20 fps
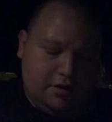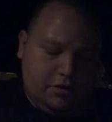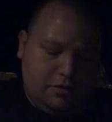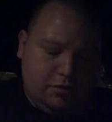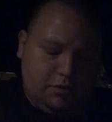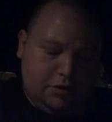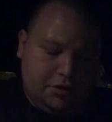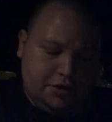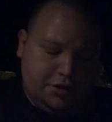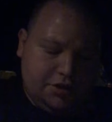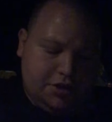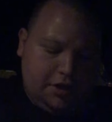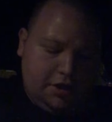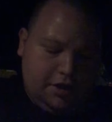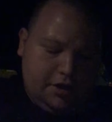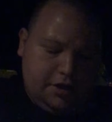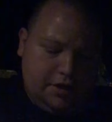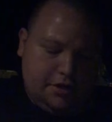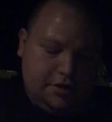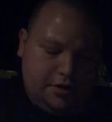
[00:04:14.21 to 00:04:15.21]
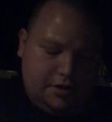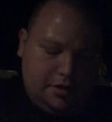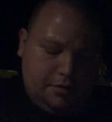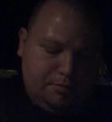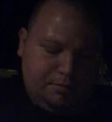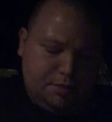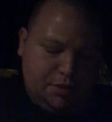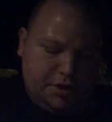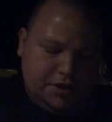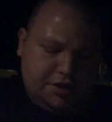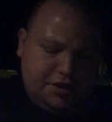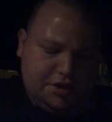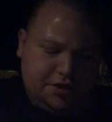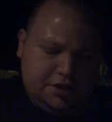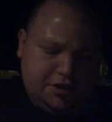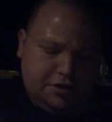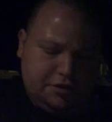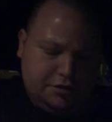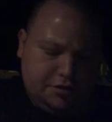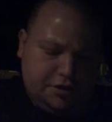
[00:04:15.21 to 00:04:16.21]
was the
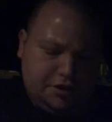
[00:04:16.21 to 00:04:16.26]
business or